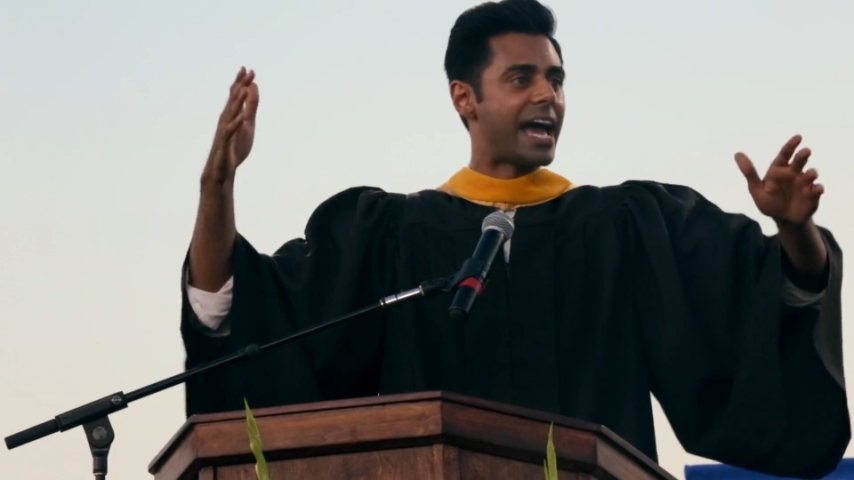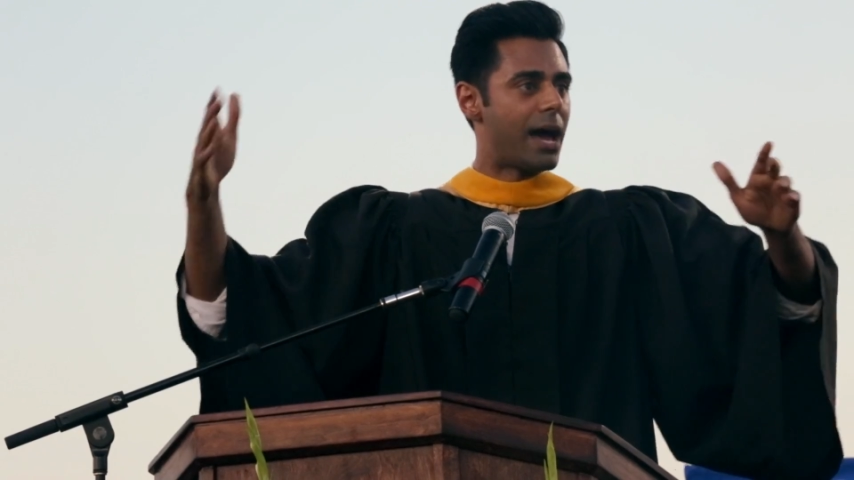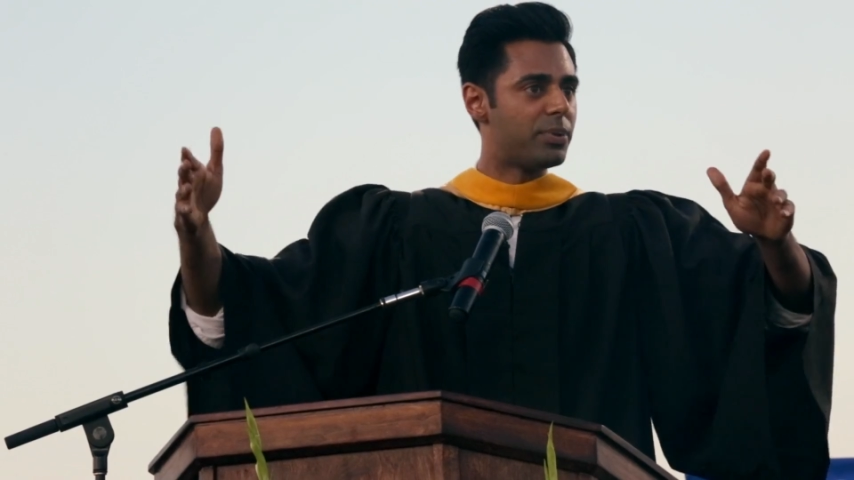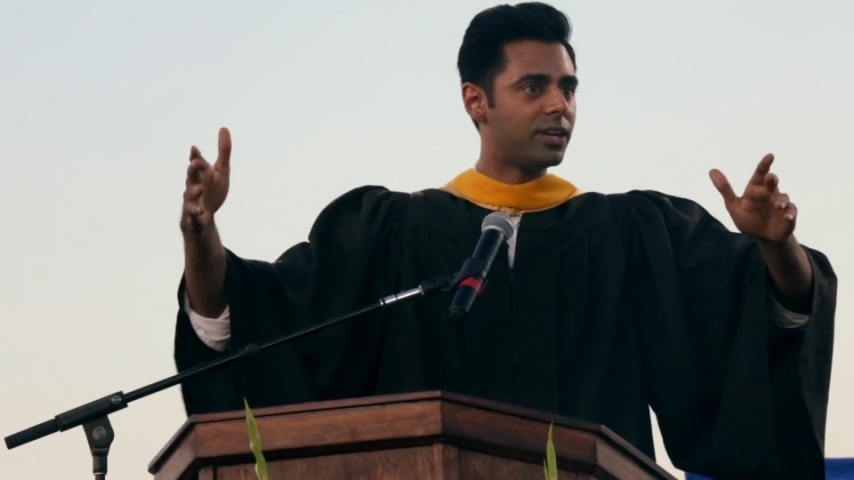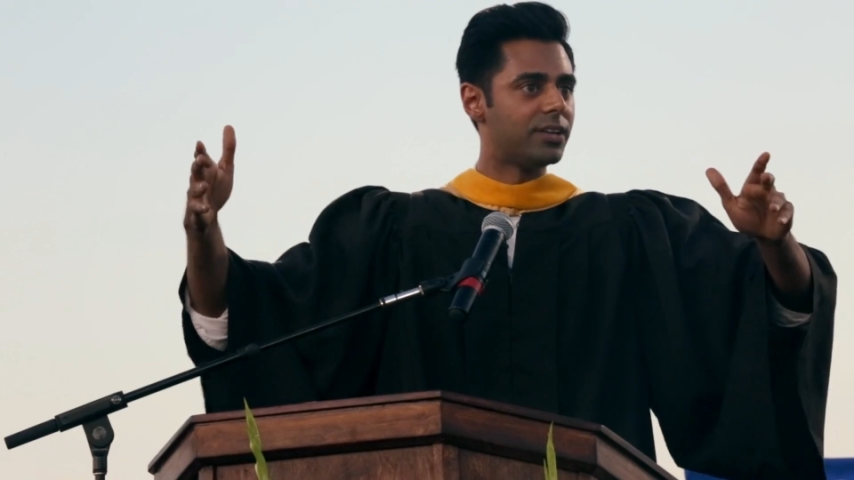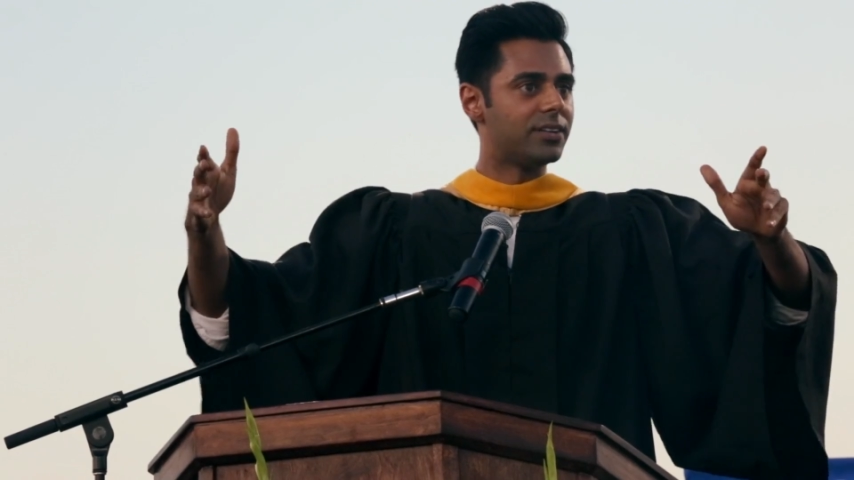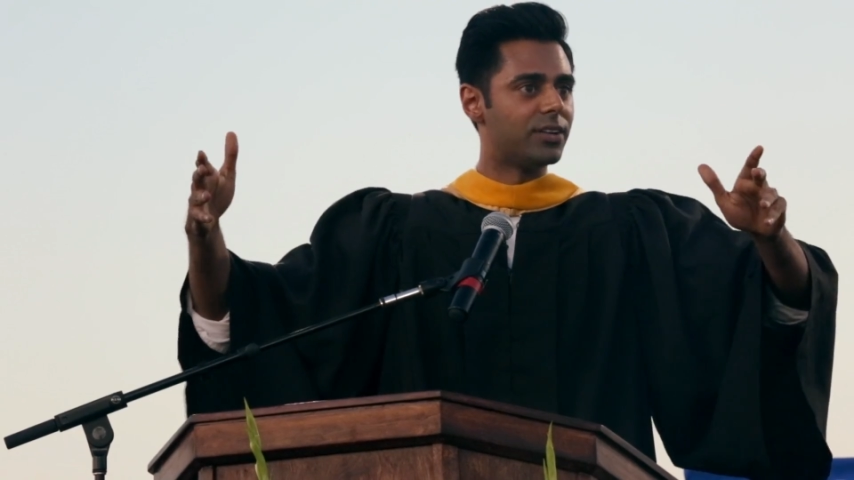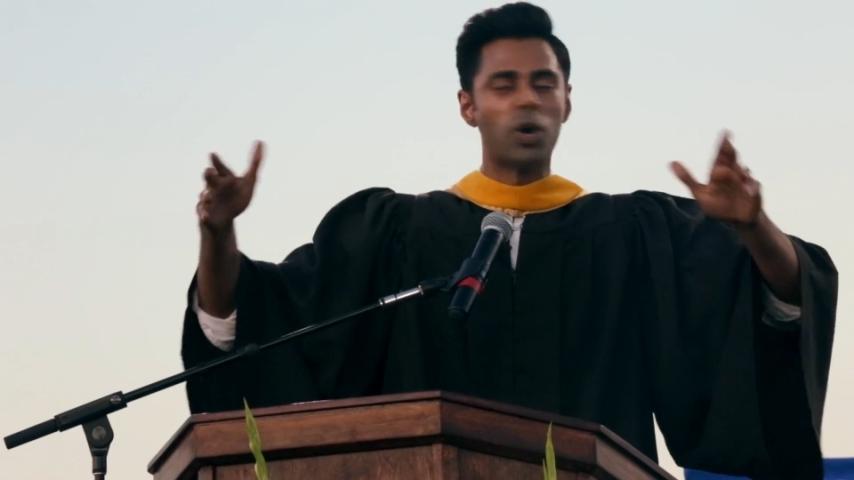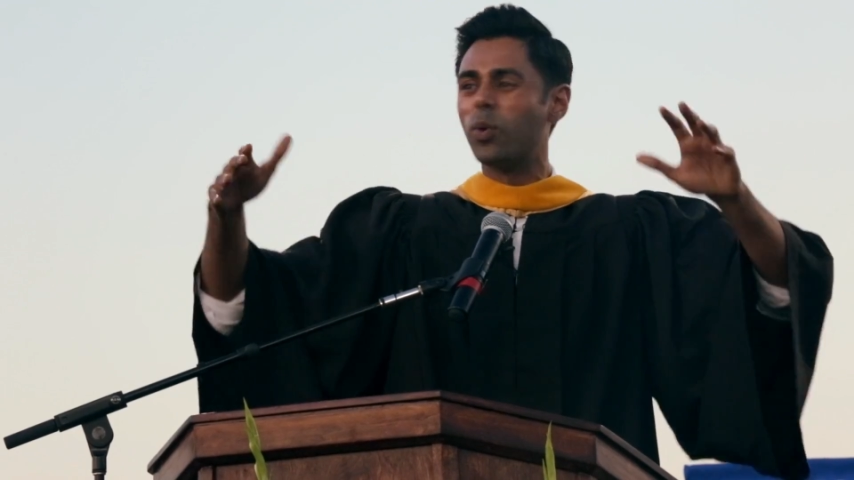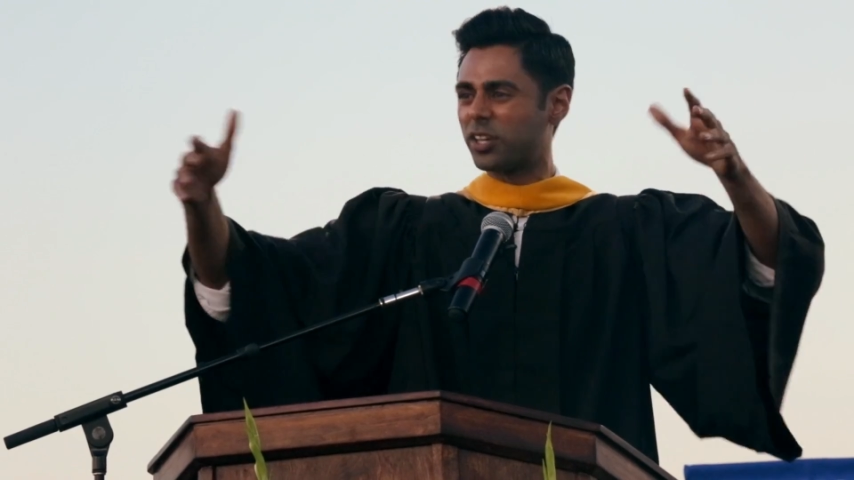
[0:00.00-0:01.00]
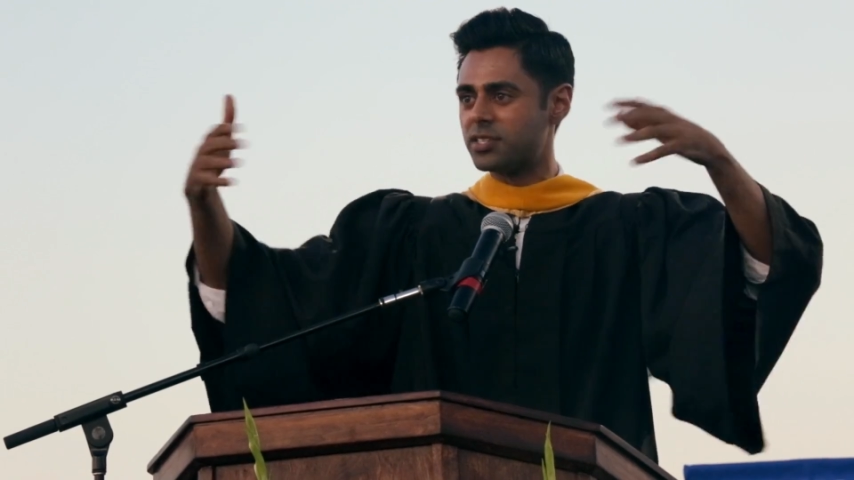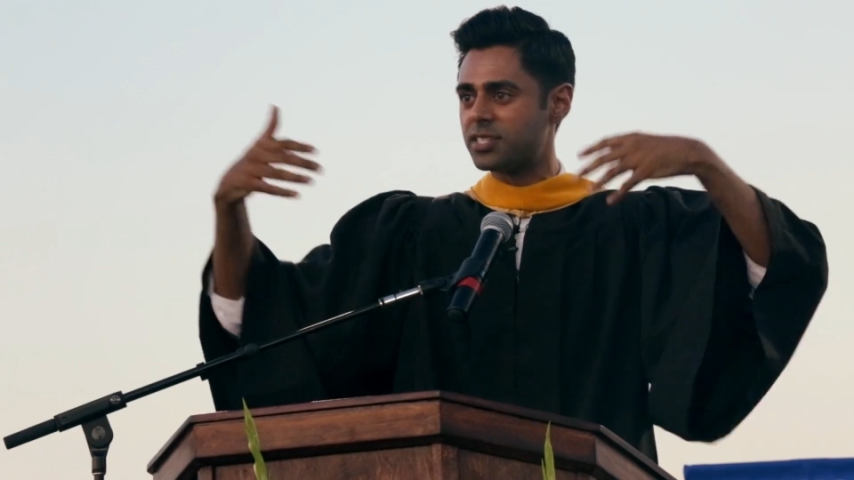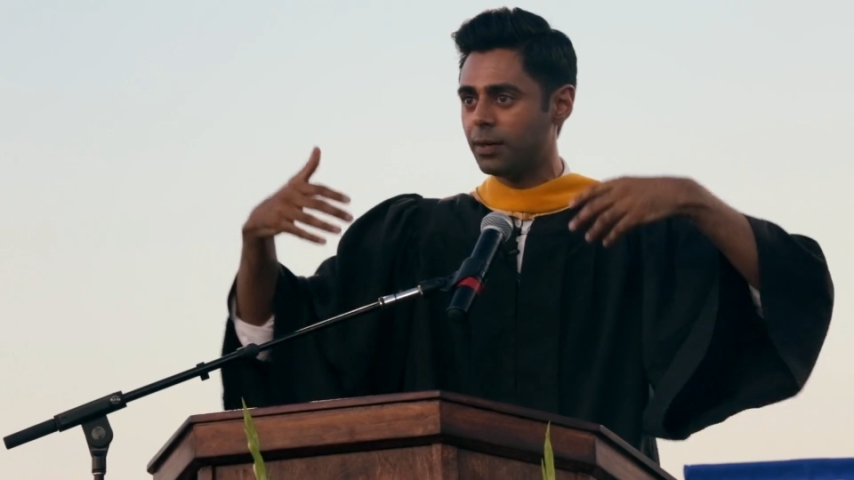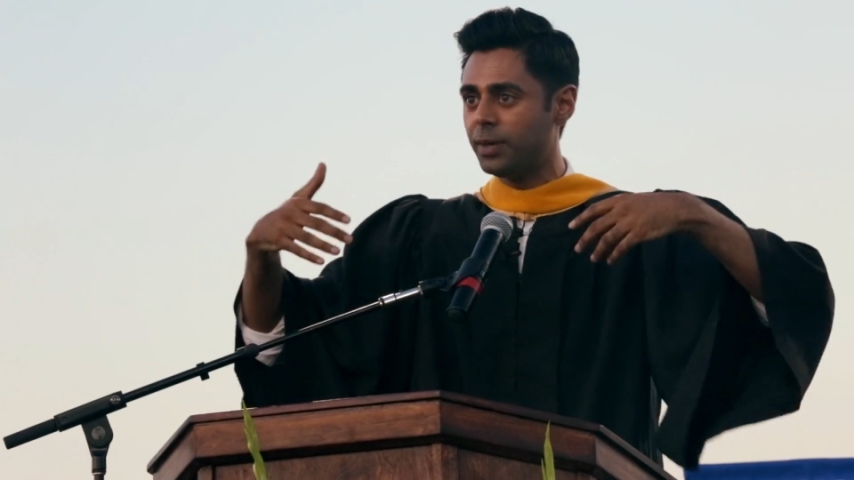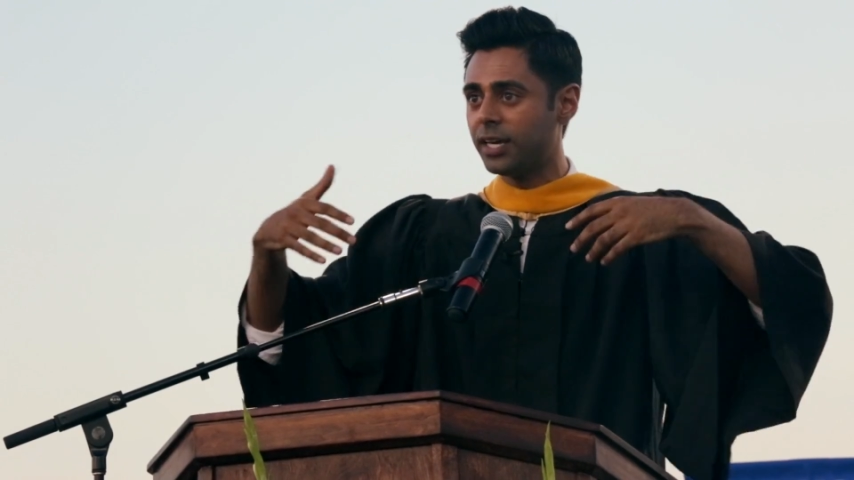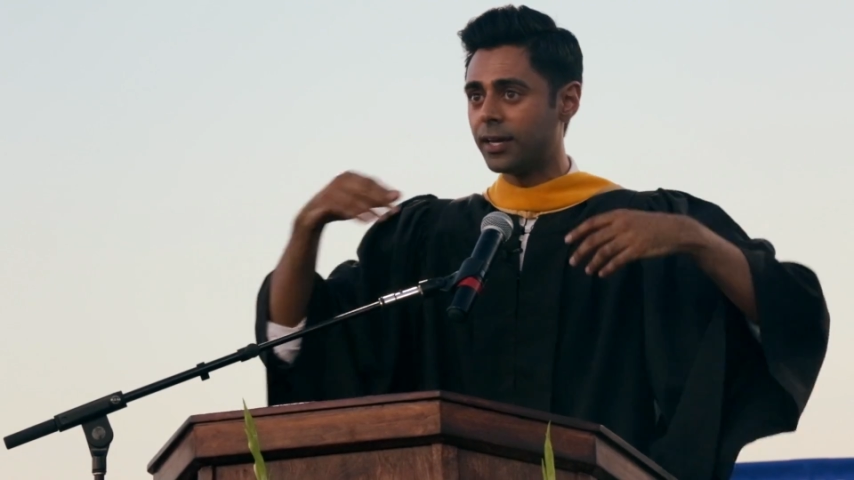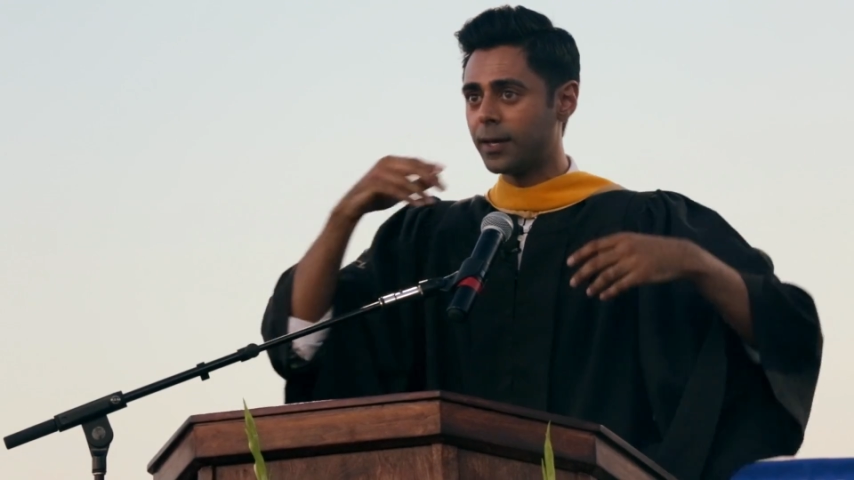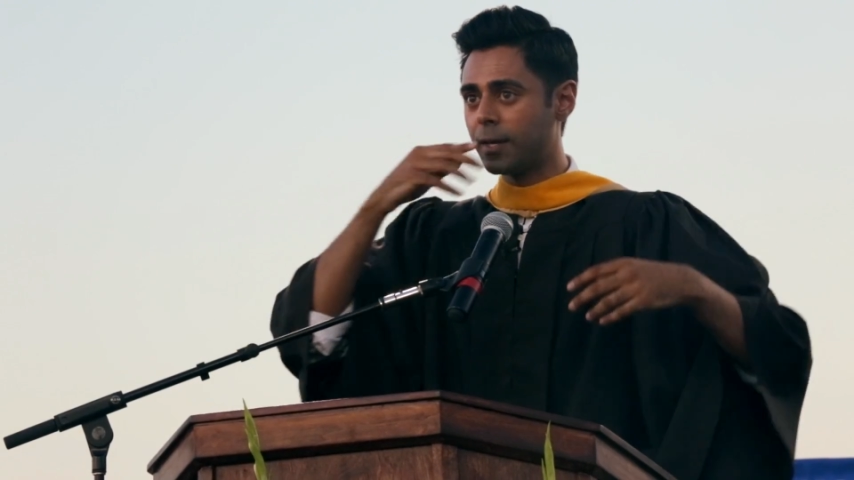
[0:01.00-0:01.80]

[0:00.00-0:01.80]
happened, no one could see me.